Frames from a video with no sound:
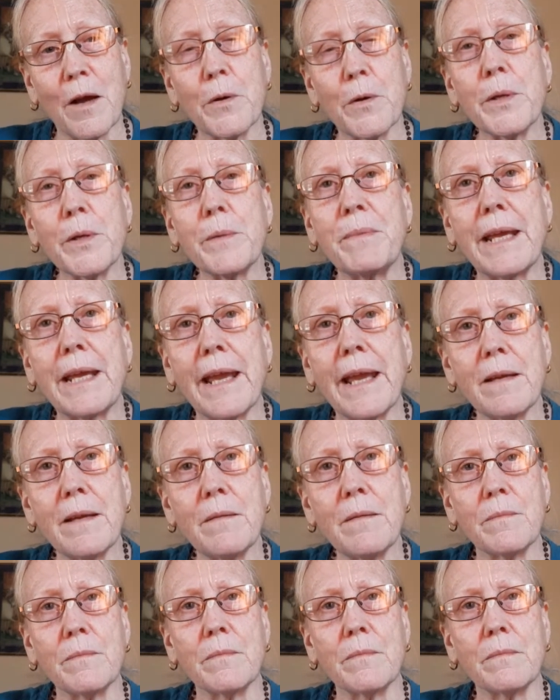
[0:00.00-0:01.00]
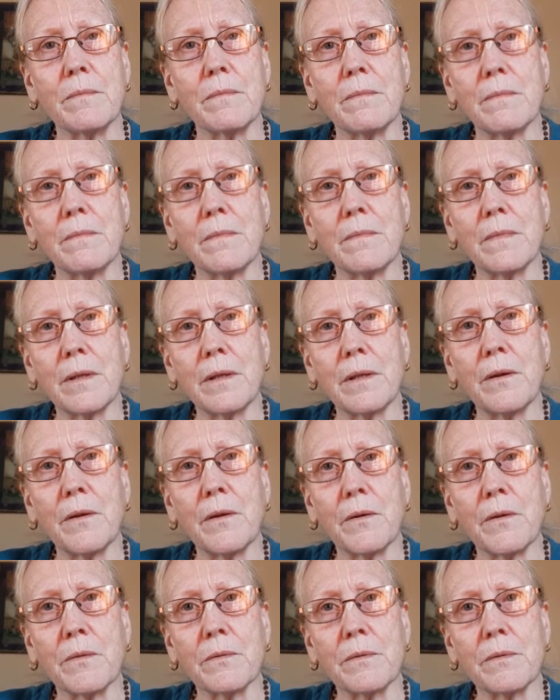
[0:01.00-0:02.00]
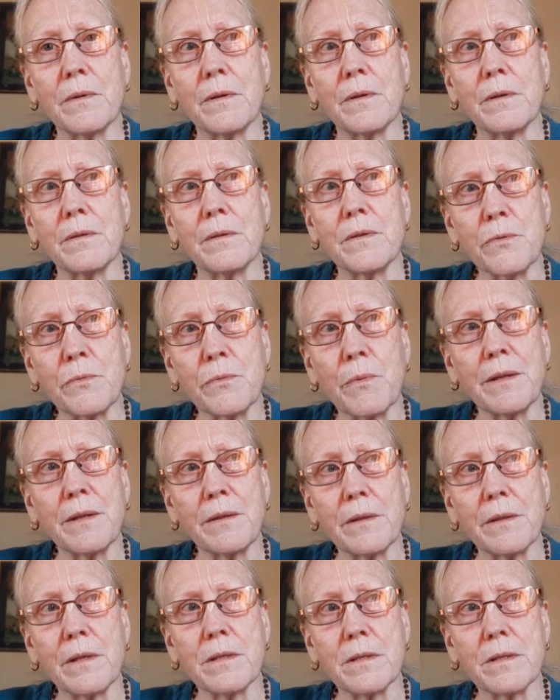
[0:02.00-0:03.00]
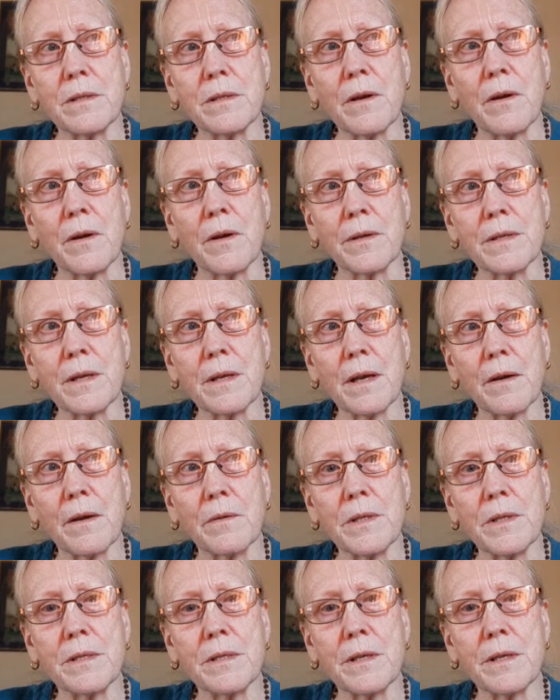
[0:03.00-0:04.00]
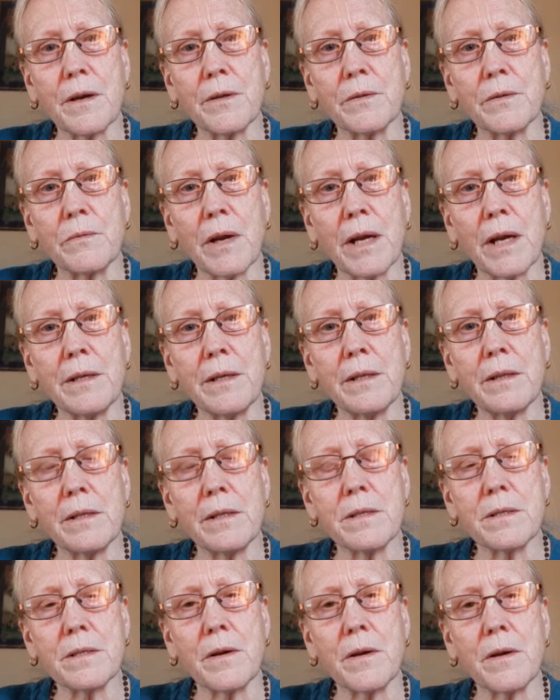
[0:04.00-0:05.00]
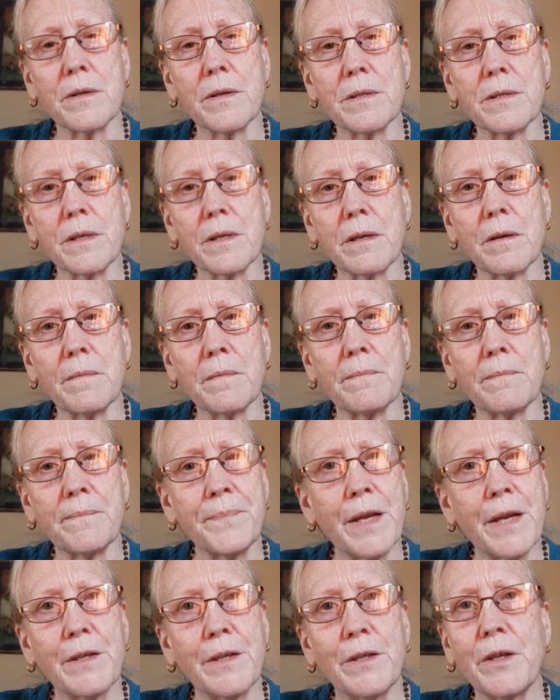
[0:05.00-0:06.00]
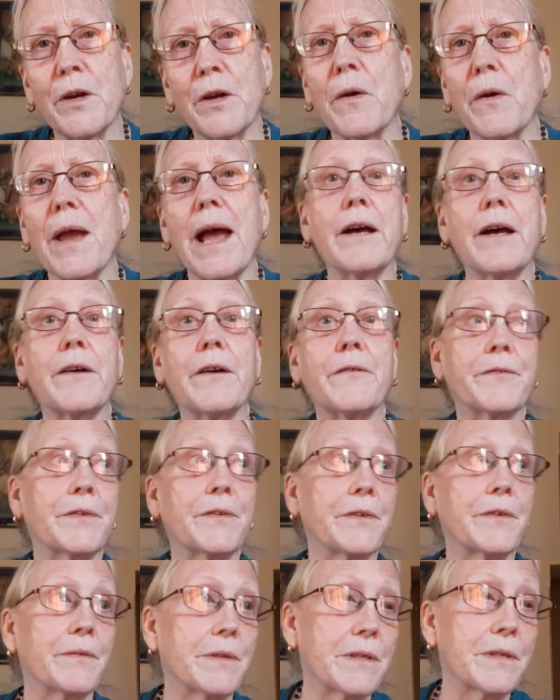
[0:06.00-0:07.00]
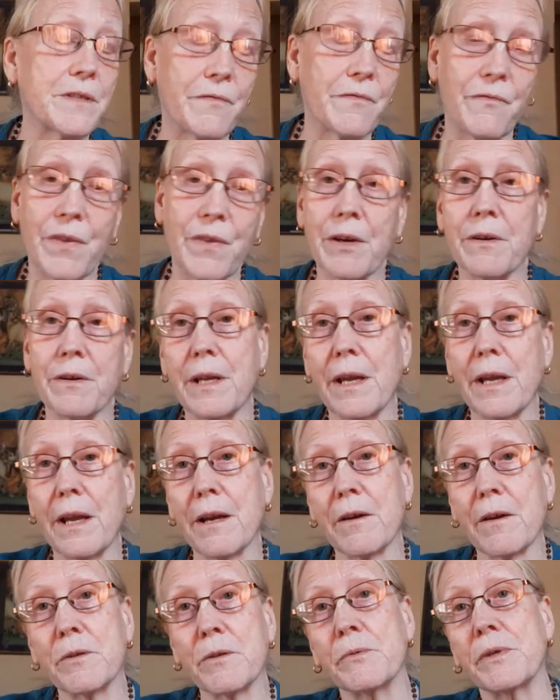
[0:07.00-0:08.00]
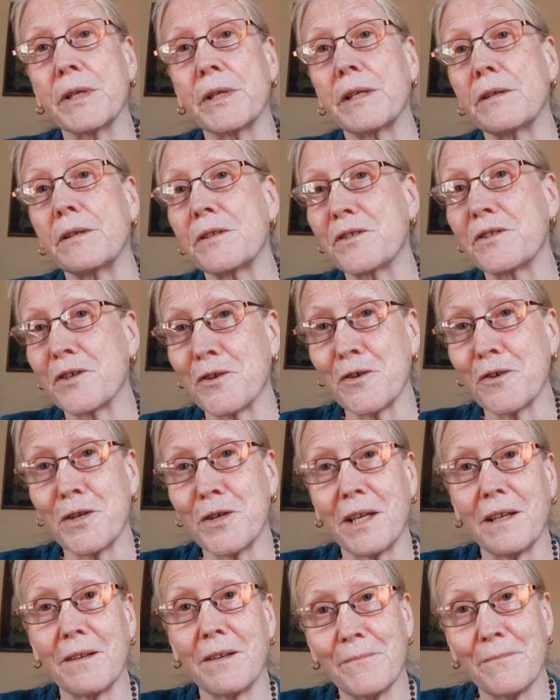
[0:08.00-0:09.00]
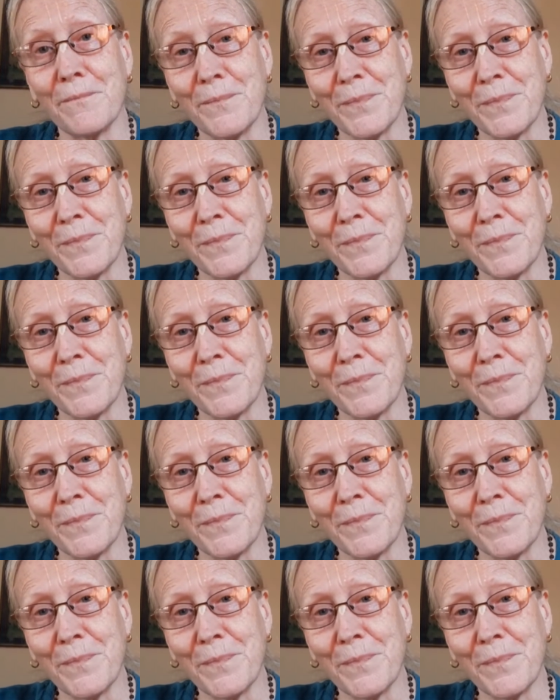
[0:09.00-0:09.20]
he became, you know, to write these songs, how he started writing these songs, you know, after this very harrowing journey.